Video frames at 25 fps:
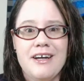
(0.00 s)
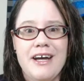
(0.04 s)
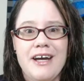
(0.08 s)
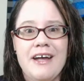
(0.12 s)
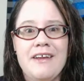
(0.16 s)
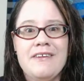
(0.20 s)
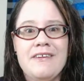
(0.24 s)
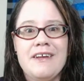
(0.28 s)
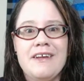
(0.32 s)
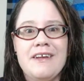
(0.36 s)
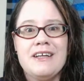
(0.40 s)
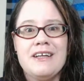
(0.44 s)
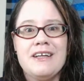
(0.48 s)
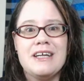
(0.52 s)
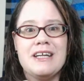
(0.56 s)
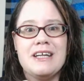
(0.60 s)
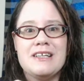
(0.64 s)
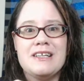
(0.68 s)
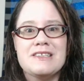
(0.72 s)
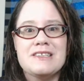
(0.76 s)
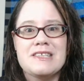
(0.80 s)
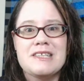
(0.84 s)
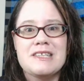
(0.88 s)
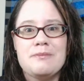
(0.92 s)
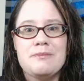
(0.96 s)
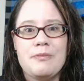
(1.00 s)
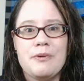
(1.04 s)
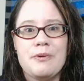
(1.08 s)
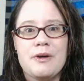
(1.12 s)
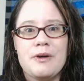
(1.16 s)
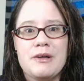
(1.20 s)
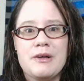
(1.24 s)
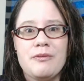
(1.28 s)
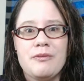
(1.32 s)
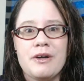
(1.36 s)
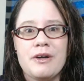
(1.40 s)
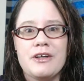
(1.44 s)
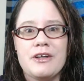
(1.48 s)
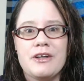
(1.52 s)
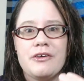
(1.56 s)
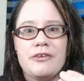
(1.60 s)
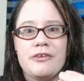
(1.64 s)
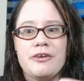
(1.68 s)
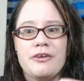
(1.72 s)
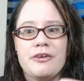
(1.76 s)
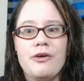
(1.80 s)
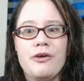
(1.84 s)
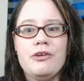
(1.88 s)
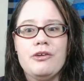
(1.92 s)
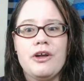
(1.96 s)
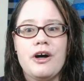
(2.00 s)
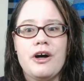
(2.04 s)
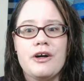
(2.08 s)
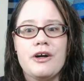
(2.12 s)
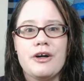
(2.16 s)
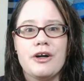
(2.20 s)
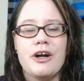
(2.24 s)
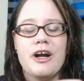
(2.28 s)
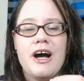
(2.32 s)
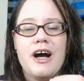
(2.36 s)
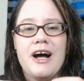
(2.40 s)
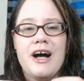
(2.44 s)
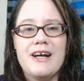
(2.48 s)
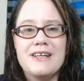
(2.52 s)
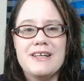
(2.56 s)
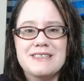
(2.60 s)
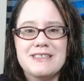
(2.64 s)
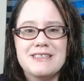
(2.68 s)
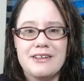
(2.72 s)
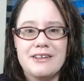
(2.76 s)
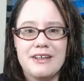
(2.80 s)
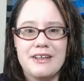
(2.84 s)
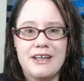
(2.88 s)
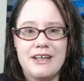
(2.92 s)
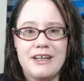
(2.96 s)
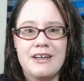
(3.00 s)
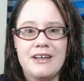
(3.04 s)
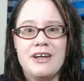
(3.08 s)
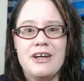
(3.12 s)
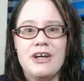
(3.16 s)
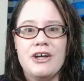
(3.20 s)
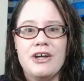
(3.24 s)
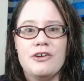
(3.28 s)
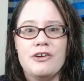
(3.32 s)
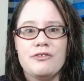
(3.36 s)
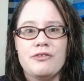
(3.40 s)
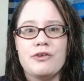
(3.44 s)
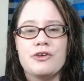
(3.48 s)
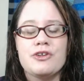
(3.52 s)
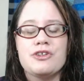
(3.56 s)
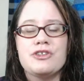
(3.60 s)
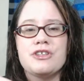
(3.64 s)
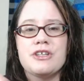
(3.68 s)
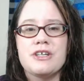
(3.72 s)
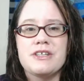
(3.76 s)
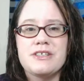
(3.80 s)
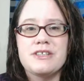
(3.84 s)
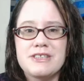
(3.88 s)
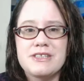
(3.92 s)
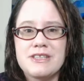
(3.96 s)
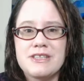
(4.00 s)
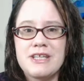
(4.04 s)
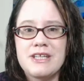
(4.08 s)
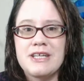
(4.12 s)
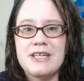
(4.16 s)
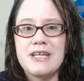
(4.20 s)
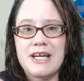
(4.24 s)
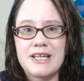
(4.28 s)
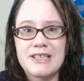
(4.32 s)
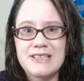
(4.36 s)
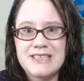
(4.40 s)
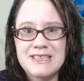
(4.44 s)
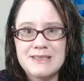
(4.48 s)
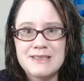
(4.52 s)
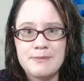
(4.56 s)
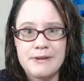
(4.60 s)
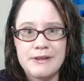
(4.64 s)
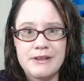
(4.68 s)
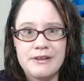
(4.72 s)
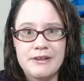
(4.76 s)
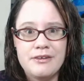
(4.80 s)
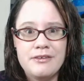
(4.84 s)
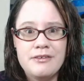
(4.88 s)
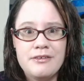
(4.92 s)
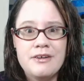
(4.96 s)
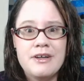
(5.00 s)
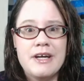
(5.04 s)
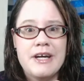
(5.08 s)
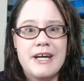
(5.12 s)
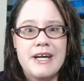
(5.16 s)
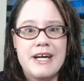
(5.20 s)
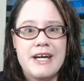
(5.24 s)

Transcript: And then getting to the point where you're no longer hustling for just the next bill.